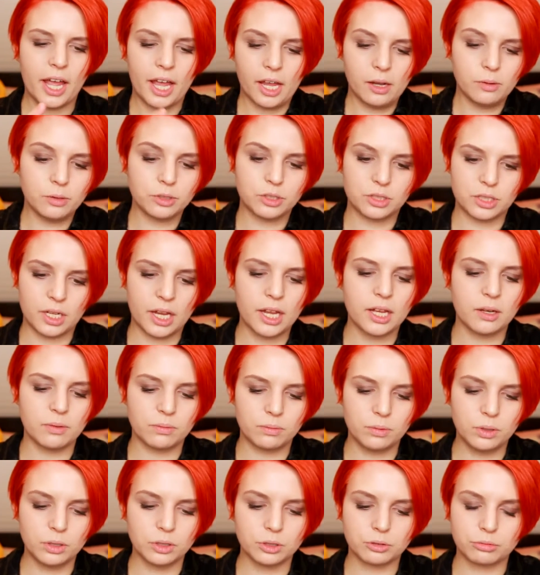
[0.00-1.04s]

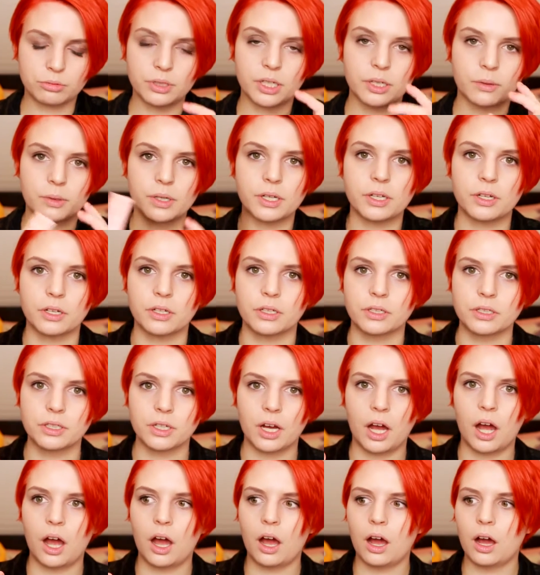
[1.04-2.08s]
It looked really, really good
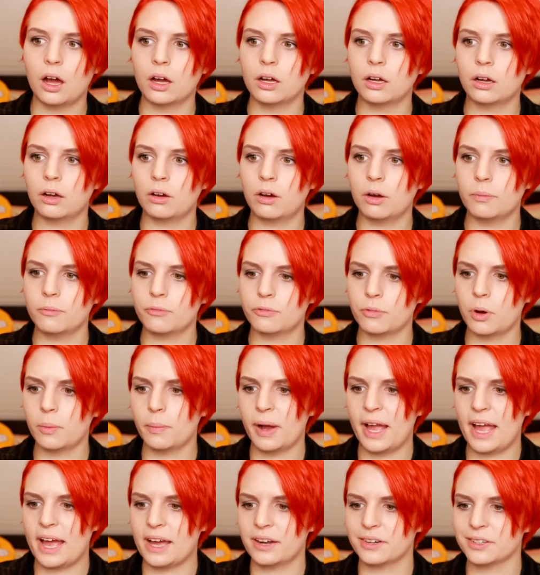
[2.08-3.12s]
on
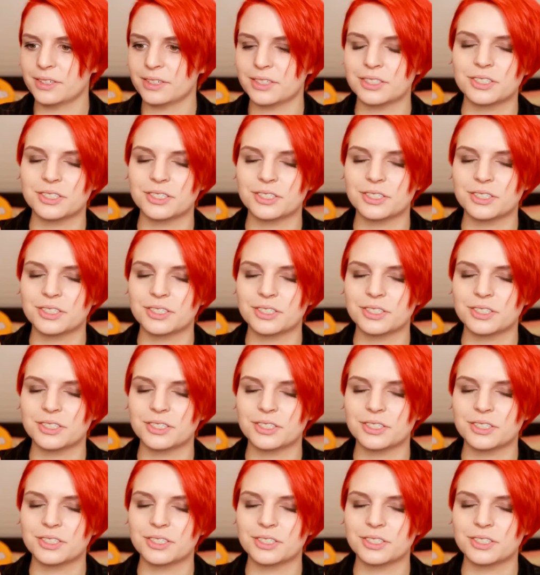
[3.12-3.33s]
my hand.